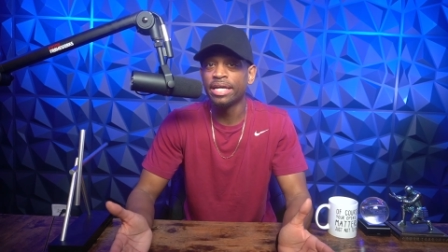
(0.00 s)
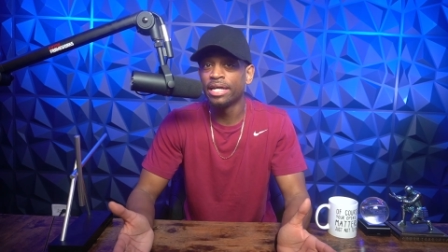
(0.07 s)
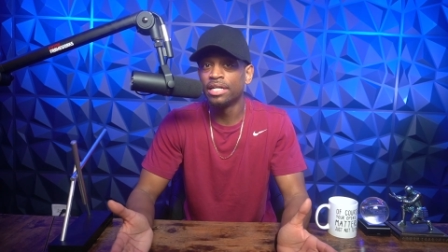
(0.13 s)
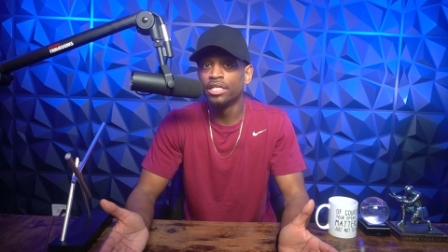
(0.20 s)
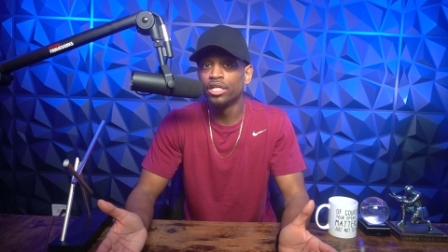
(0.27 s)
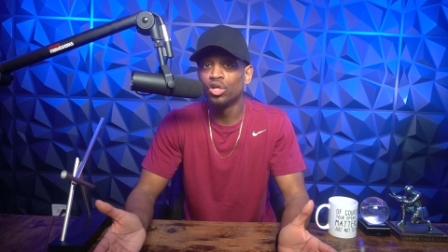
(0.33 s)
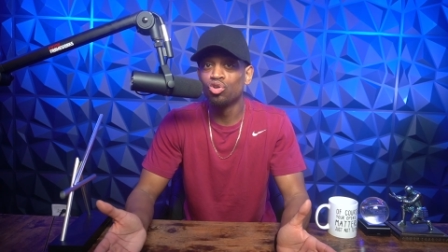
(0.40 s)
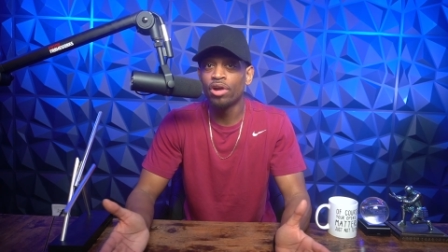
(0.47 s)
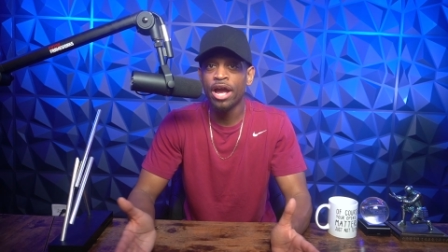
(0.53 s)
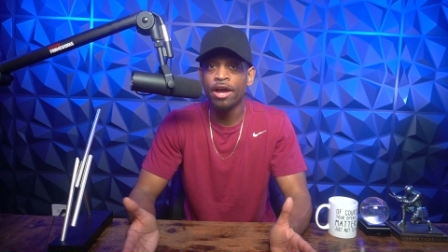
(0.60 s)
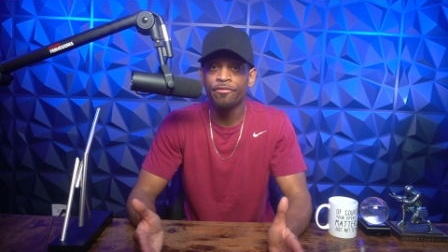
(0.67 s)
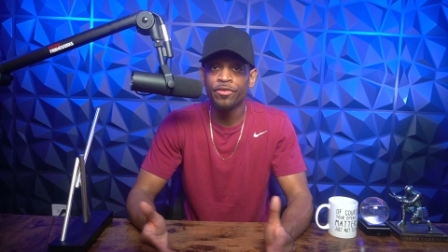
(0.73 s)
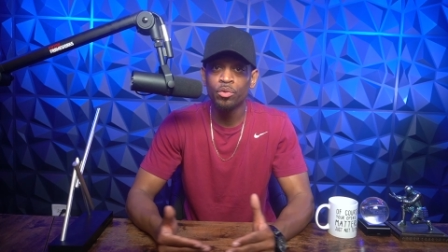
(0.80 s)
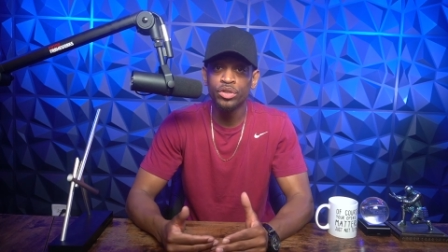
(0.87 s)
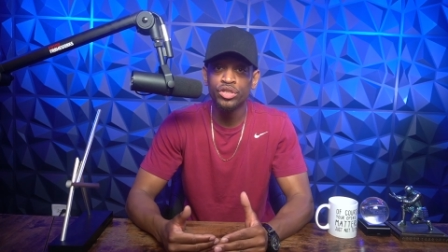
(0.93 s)
a little
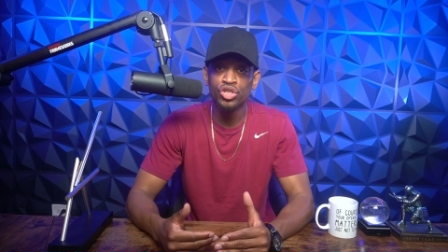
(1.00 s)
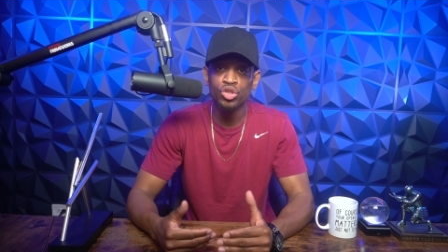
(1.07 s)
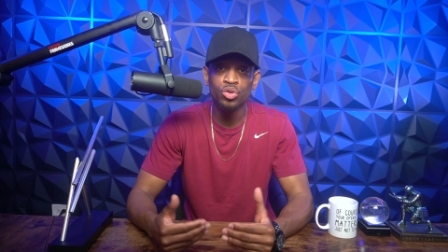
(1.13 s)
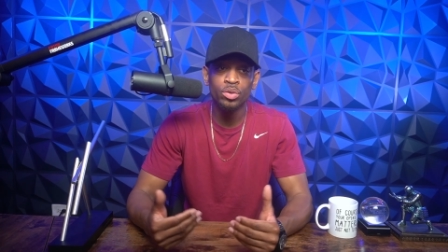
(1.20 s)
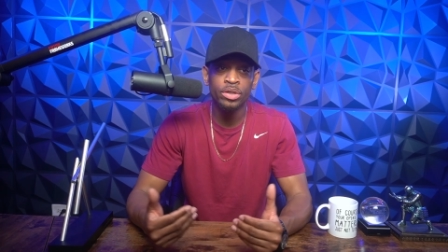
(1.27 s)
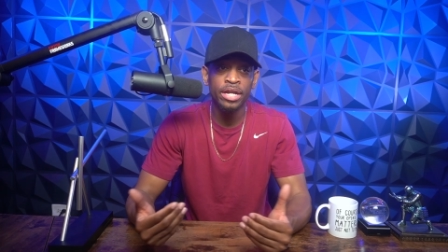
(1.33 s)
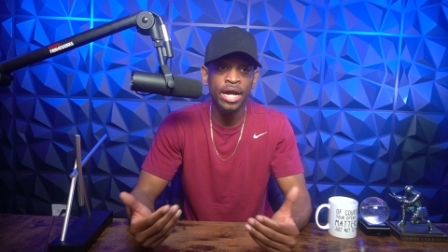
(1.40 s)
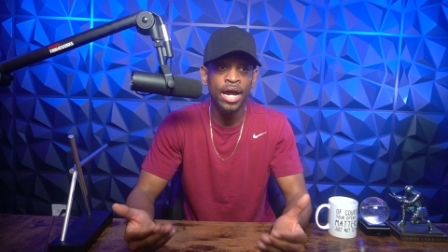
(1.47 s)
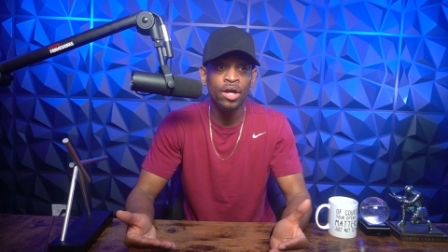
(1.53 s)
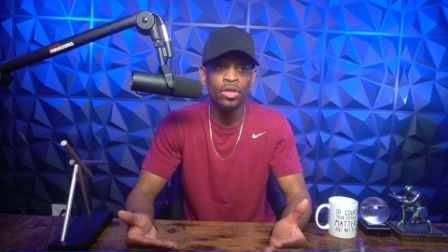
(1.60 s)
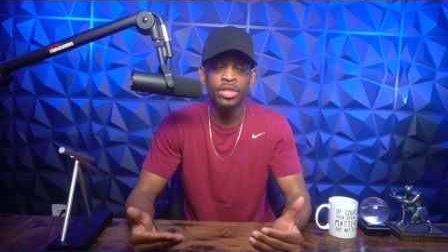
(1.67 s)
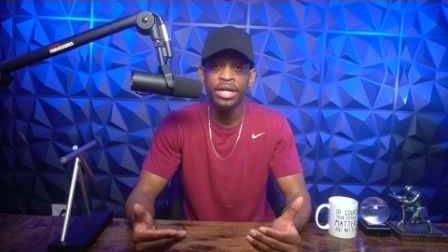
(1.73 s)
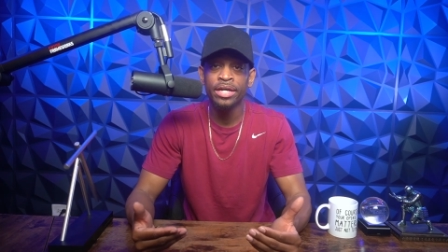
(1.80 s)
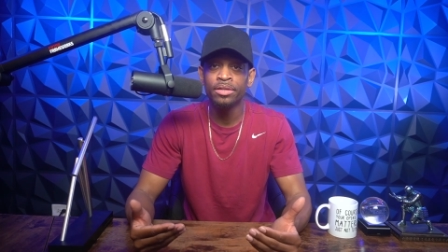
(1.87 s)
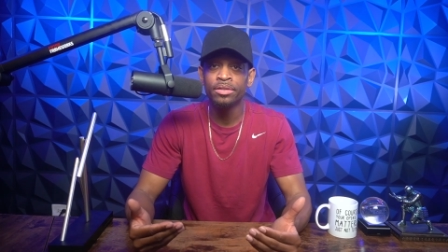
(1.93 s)
graphic with you with how
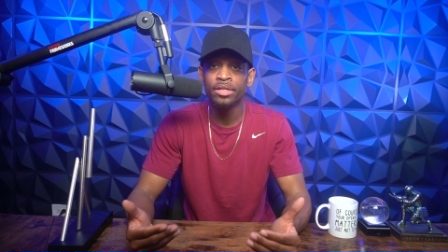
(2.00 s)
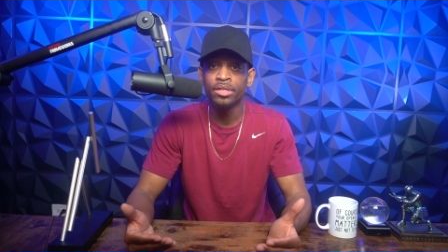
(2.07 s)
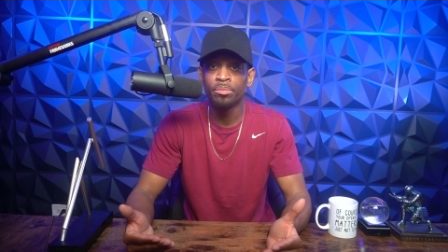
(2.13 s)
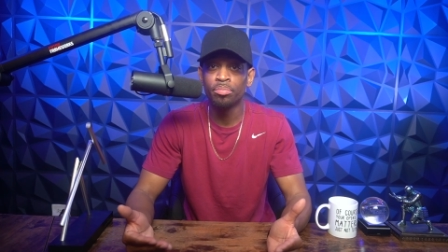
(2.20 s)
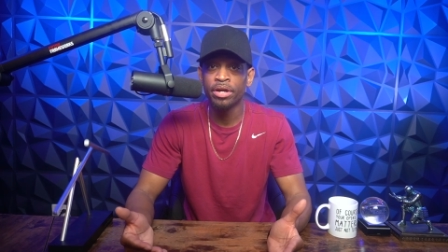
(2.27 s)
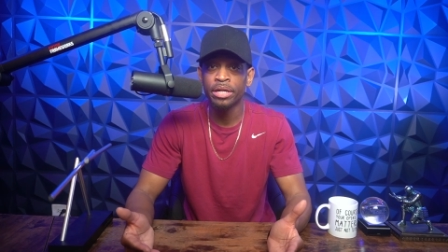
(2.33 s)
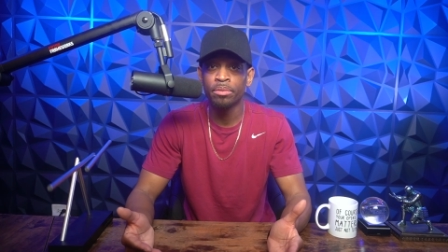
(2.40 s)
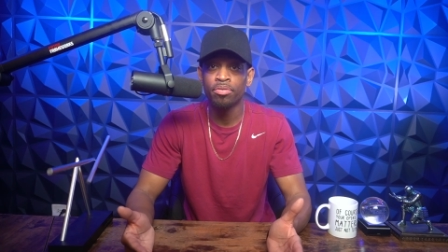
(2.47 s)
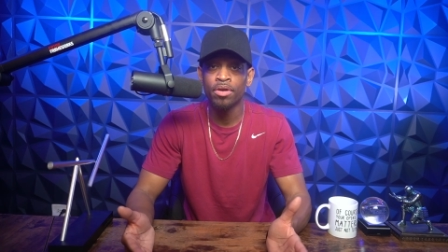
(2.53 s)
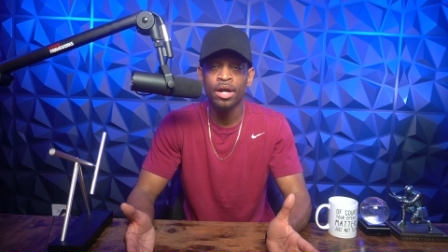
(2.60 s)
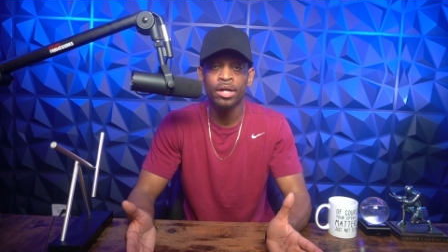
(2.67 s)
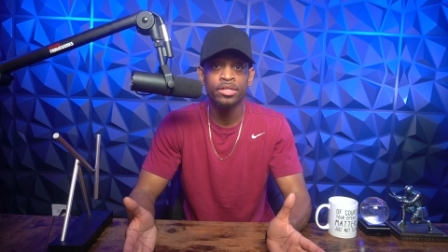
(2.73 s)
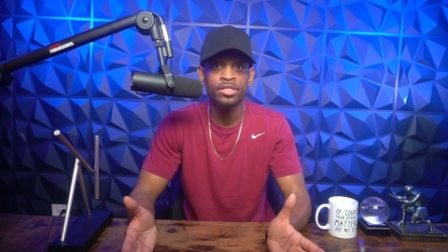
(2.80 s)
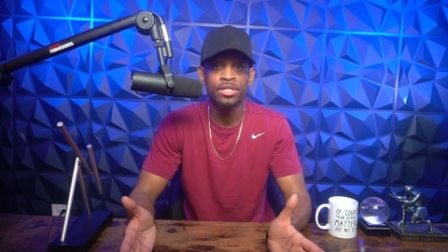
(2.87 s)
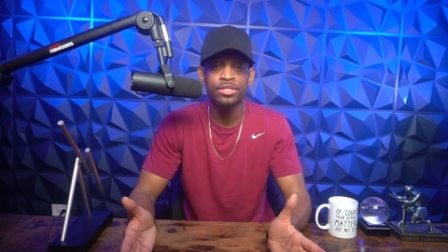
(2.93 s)
they did the breaking
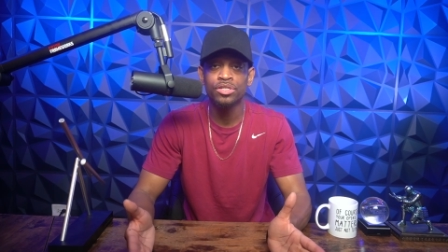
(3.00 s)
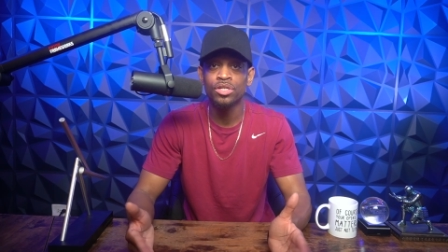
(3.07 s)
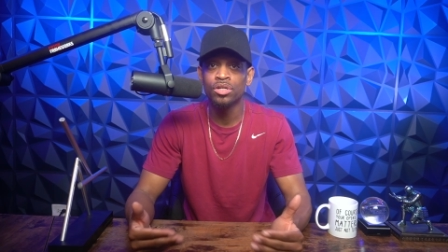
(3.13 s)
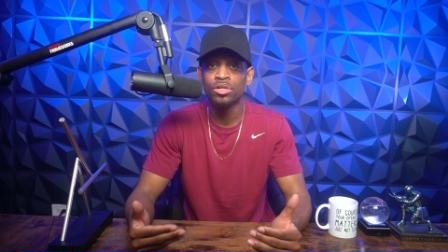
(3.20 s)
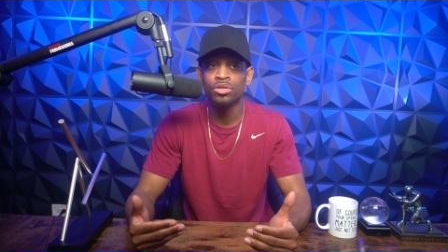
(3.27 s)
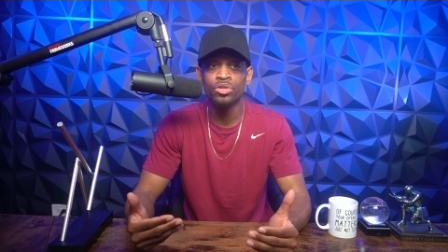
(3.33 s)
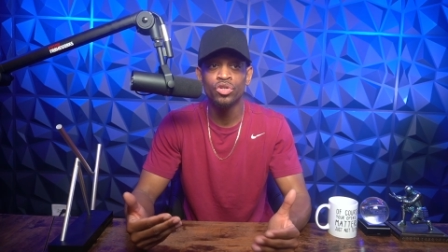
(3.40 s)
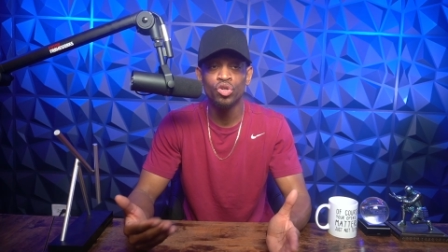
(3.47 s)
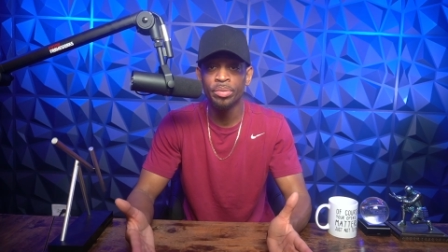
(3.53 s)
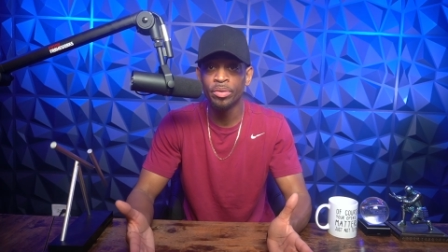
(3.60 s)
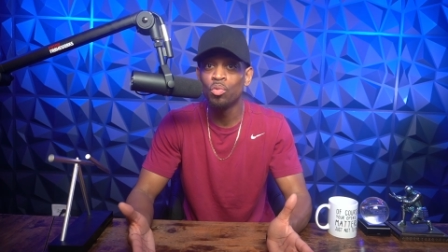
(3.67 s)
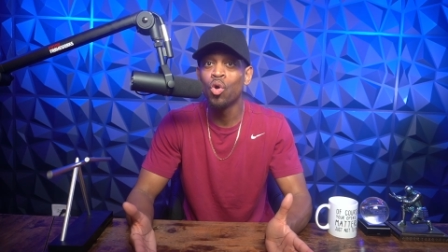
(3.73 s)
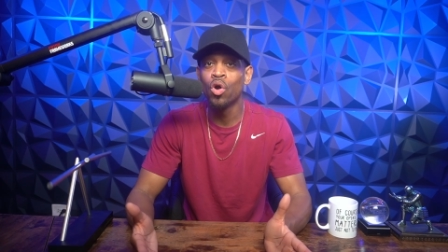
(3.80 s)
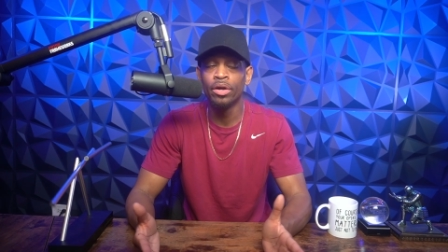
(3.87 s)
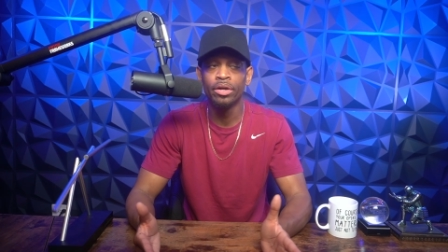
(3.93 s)
process. So you've been
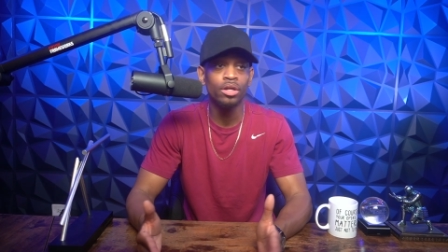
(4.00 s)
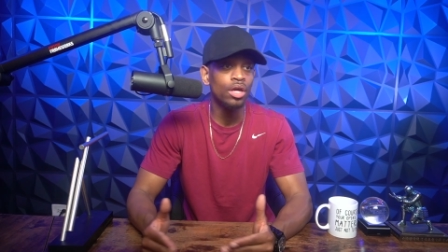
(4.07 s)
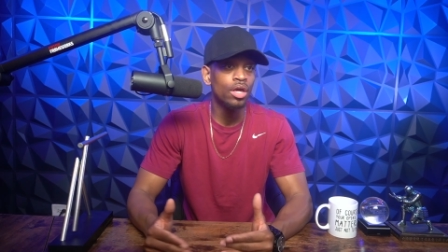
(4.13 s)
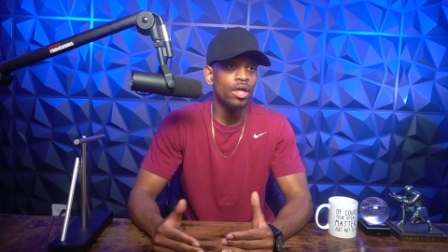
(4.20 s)
warned.